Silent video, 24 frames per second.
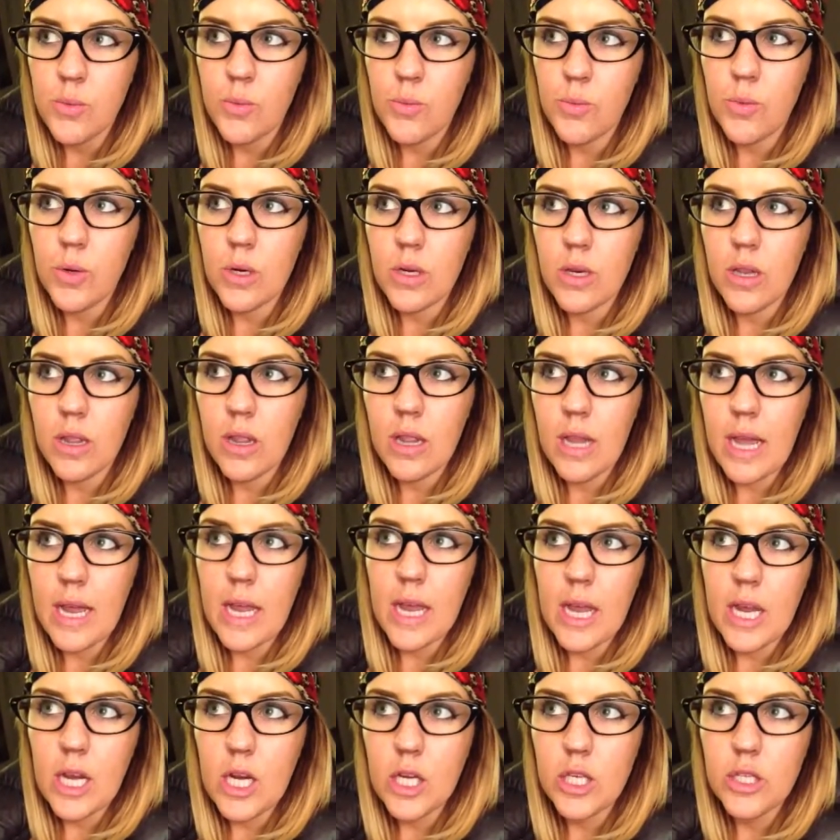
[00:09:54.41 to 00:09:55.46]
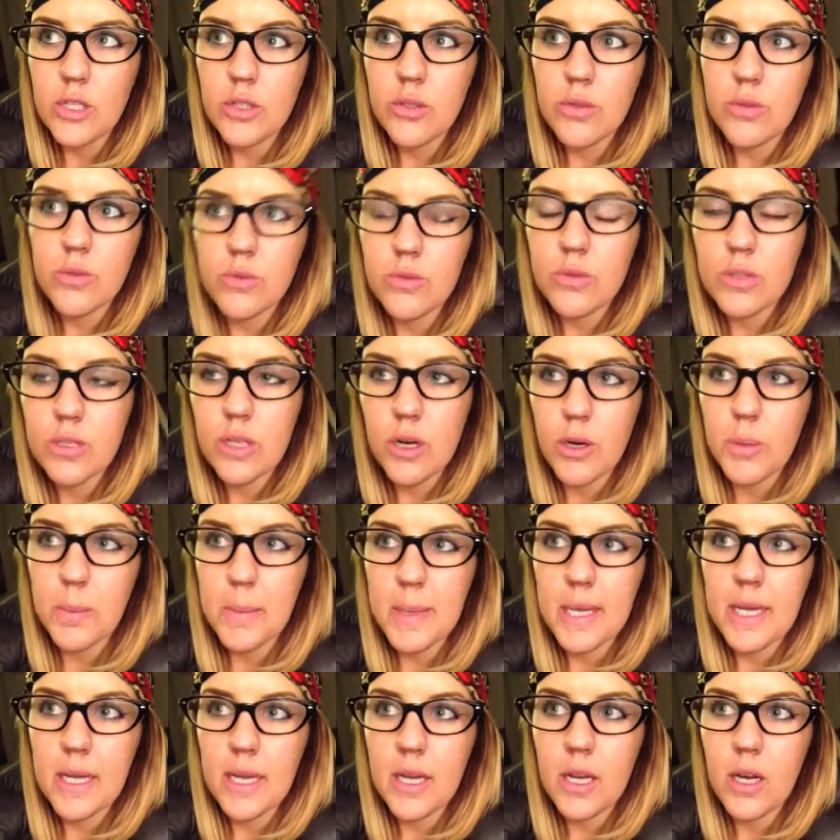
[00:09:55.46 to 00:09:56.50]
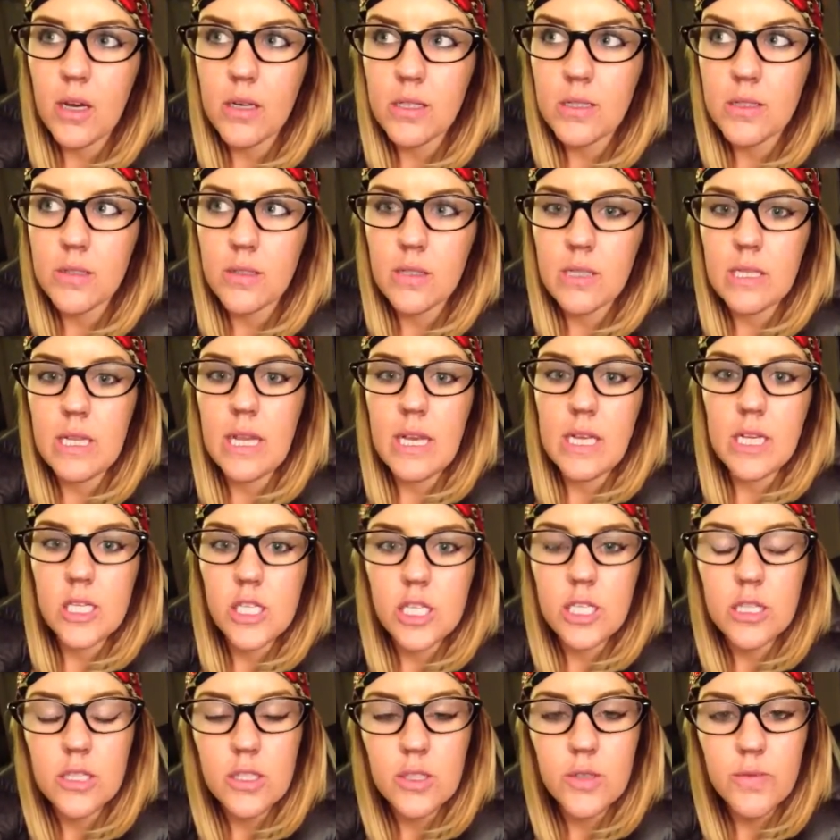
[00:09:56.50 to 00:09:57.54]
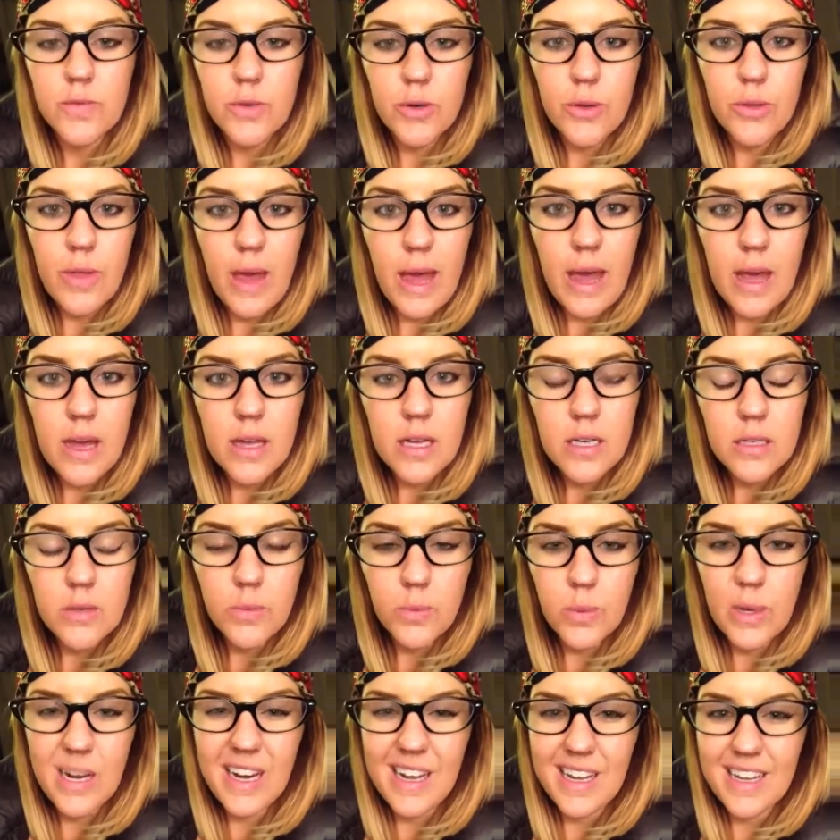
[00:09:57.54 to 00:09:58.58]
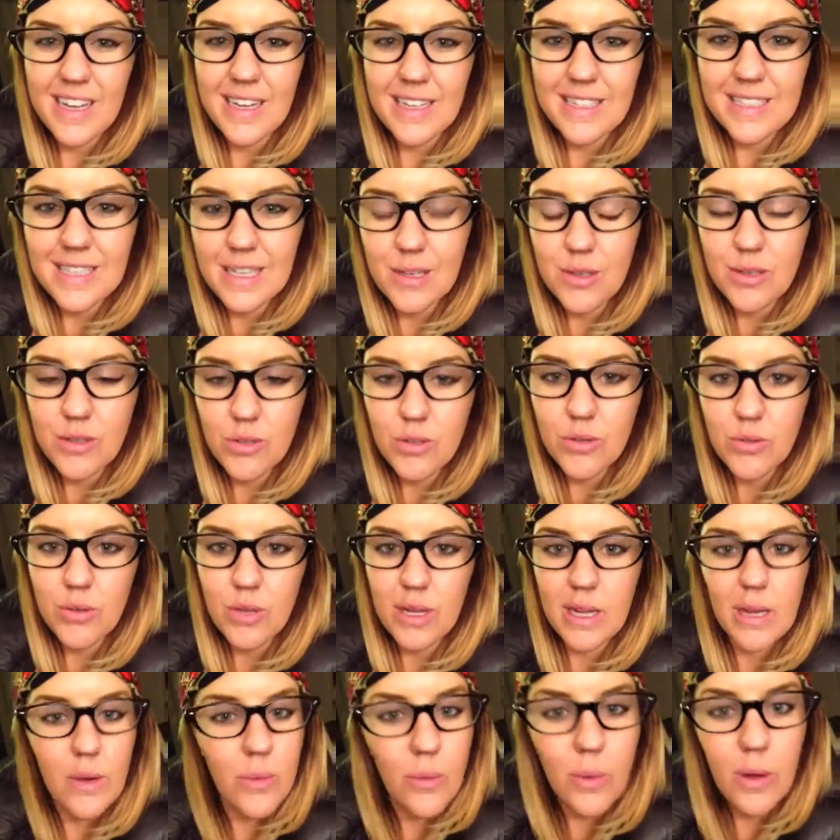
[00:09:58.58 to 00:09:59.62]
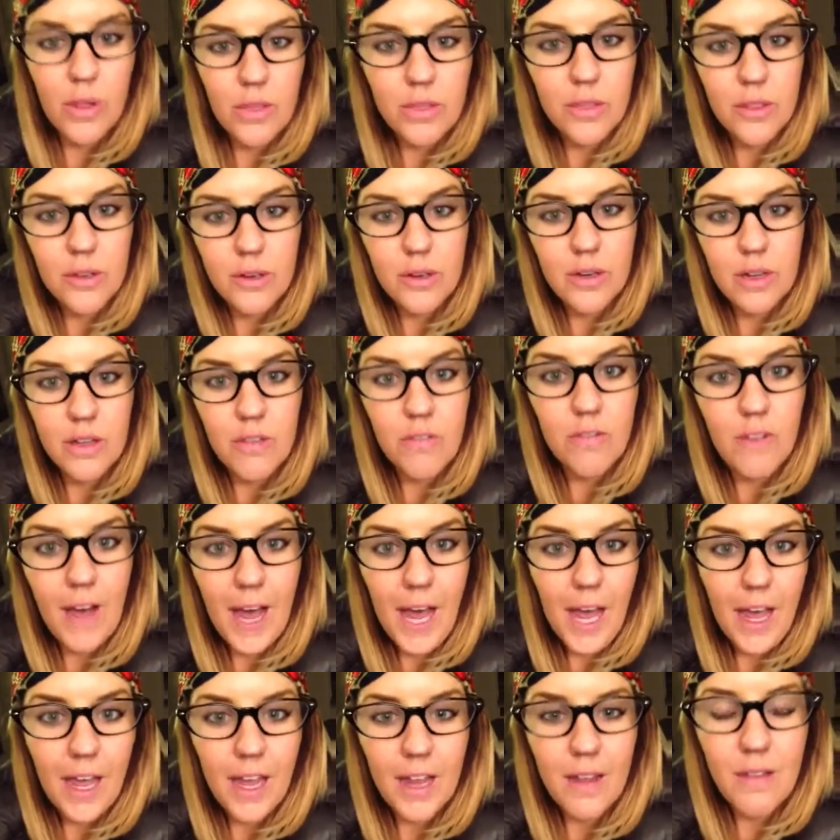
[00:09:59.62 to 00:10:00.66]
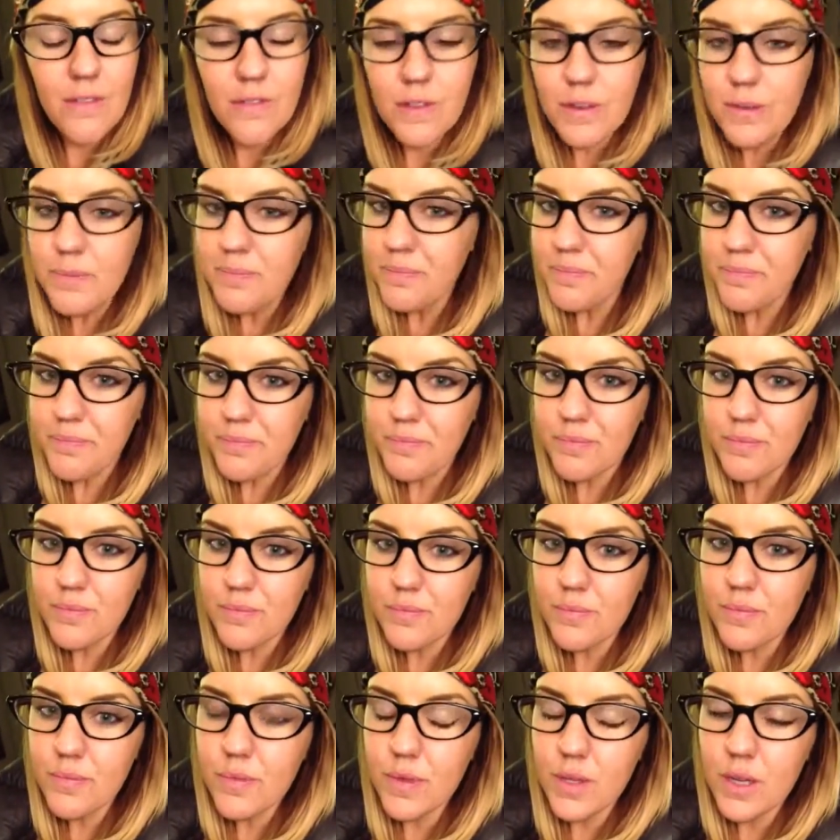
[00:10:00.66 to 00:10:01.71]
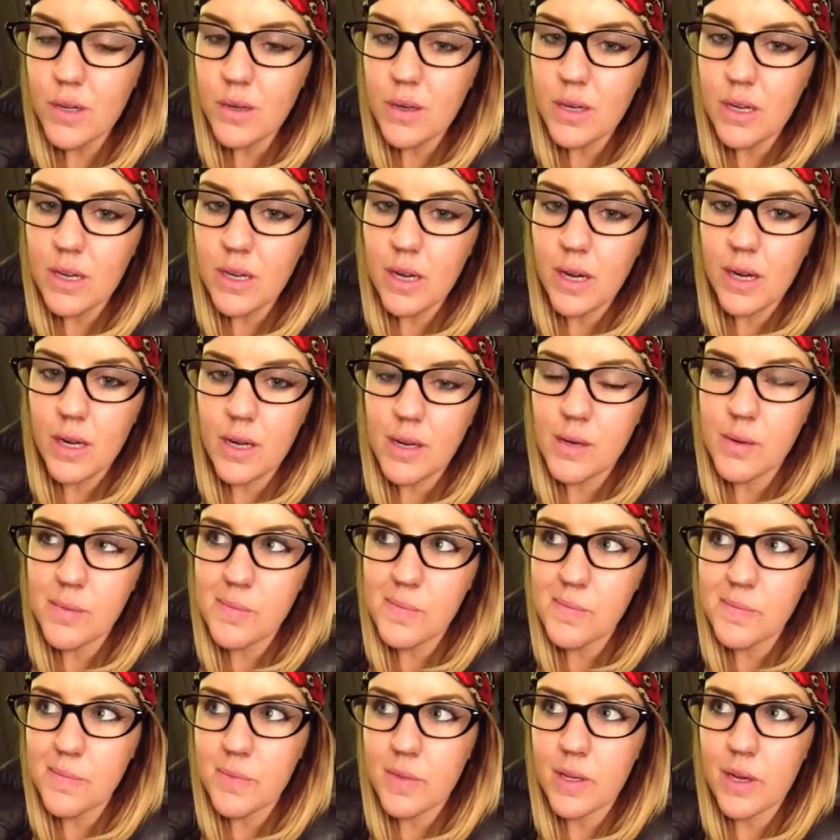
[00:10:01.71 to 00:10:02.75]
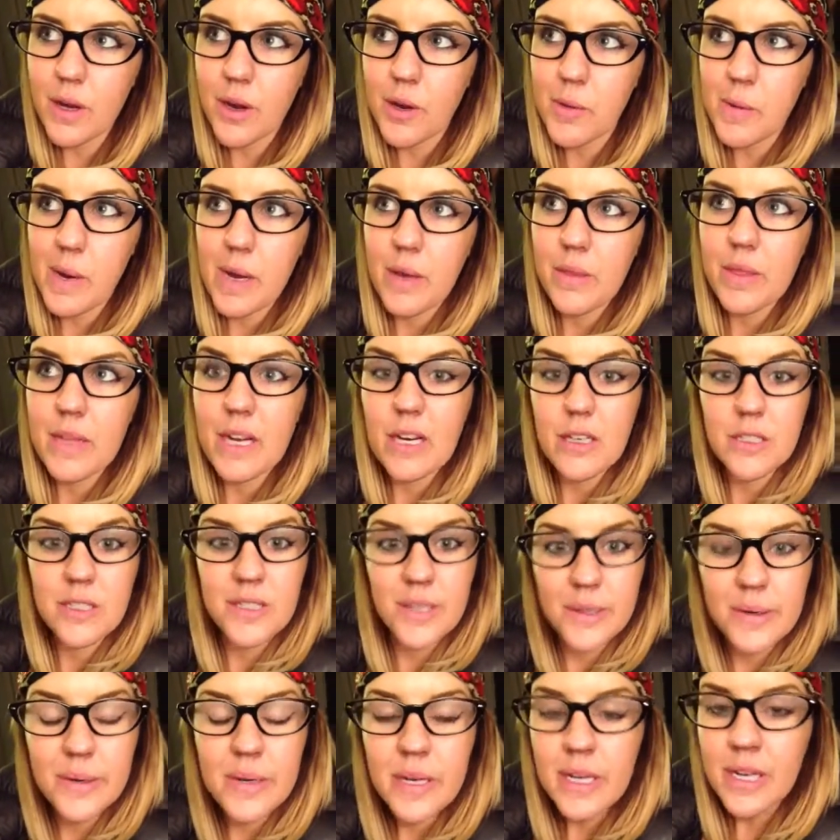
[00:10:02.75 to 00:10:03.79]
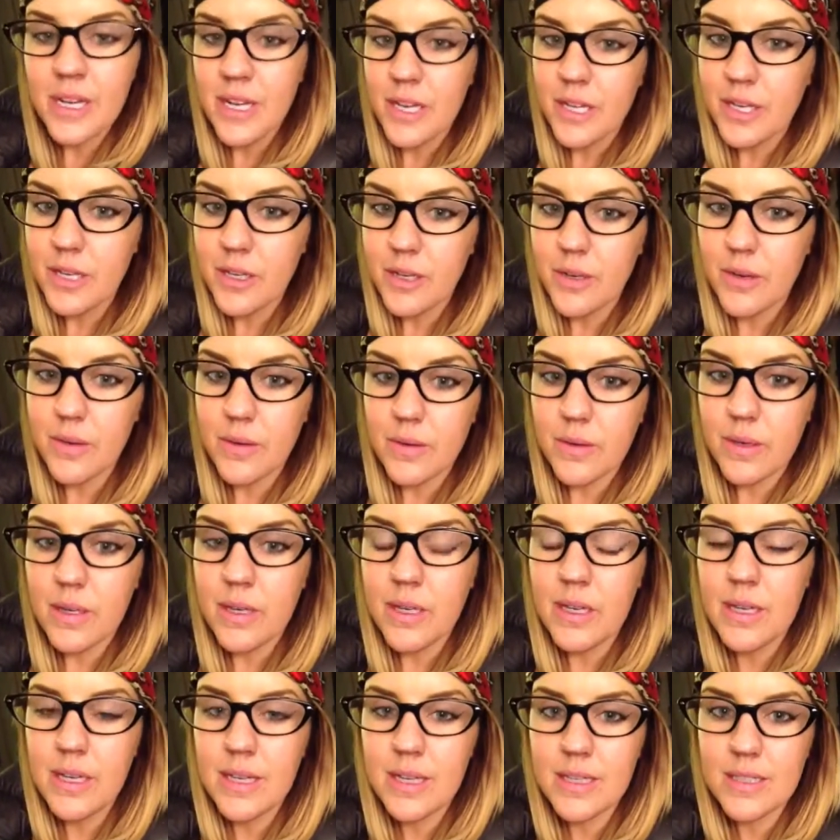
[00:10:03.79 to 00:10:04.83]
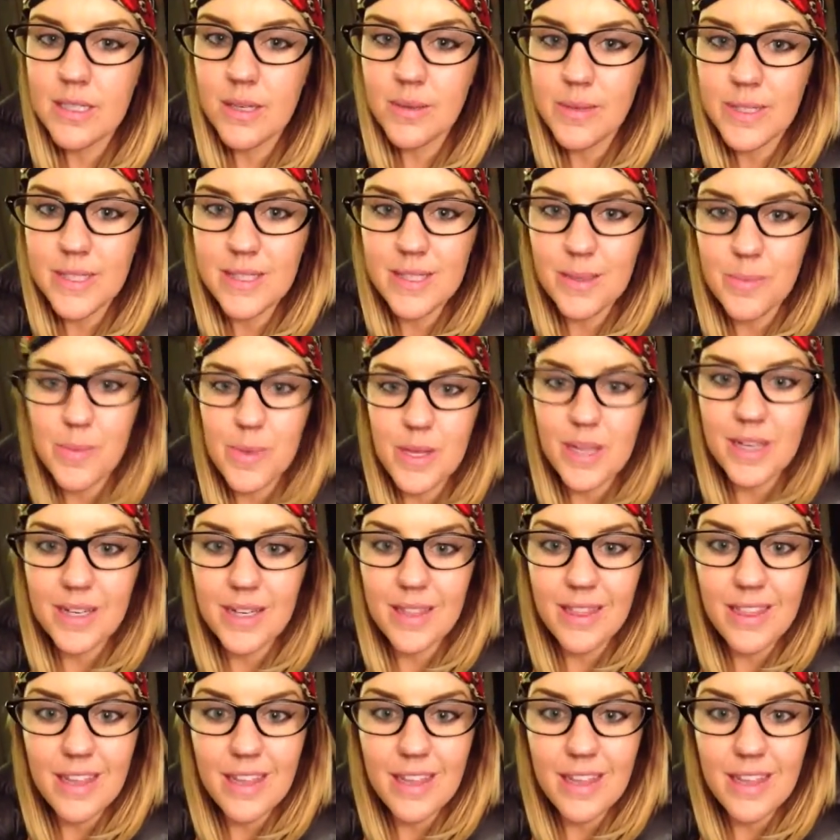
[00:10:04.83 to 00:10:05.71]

would like to start making consultations for that when I get down to like 135 um, around there. So, you know, it's always something to